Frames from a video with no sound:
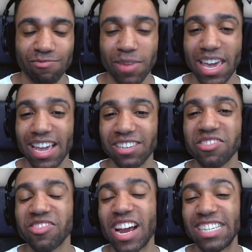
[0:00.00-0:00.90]
Man, you
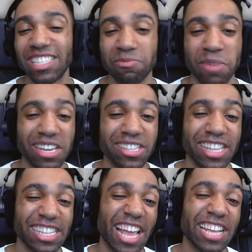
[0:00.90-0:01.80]
crazy, man. You
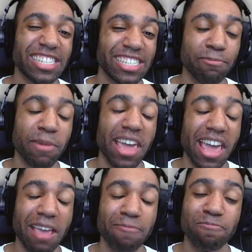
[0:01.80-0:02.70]
think that,
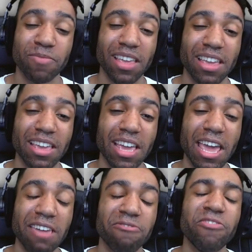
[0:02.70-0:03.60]
man.
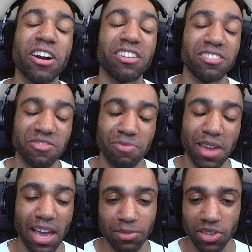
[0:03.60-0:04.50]
Hey, fuck you,
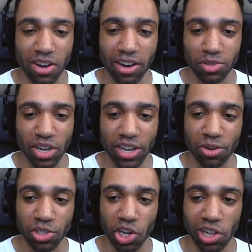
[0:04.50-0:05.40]
man. I'm sorry. I'm trying
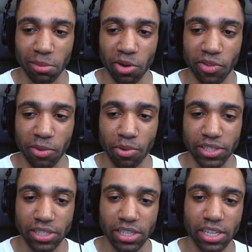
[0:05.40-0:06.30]
to do a Charlie Murphy
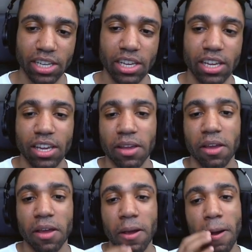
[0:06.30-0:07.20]
impression.
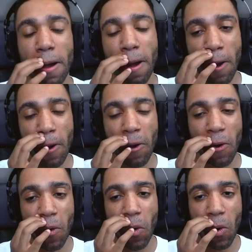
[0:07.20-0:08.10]

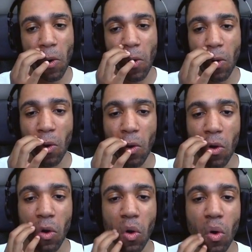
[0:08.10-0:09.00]

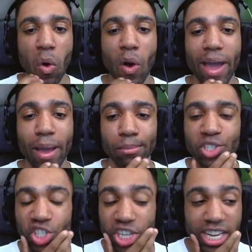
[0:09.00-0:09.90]

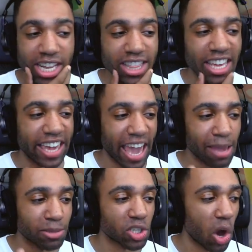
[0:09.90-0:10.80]
OMG, the
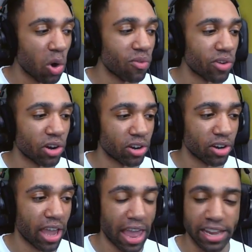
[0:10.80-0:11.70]
game is
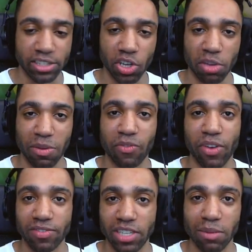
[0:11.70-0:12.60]
over, and it took me
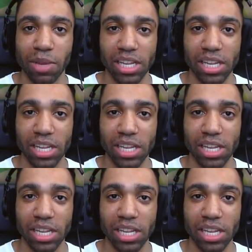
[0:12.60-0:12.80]
15